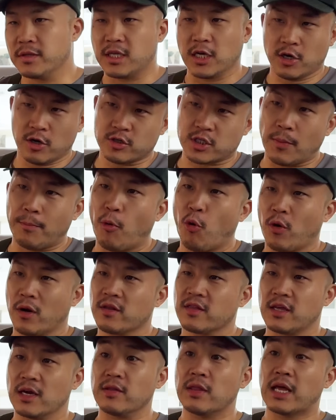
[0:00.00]
Here's a
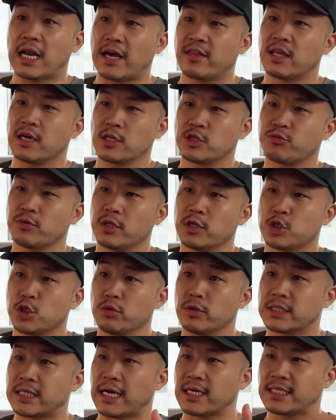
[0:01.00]
boring thing that I think is really
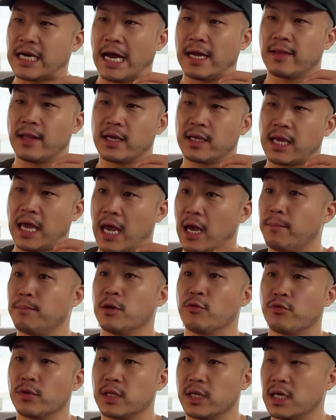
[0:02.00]
true, is like Thailand
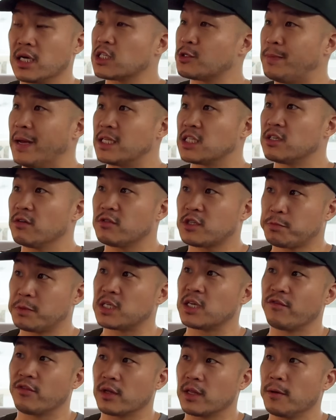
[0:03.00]
can be really expensive,
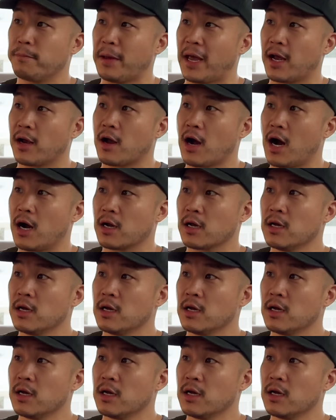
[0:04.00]
specifically Bangkok.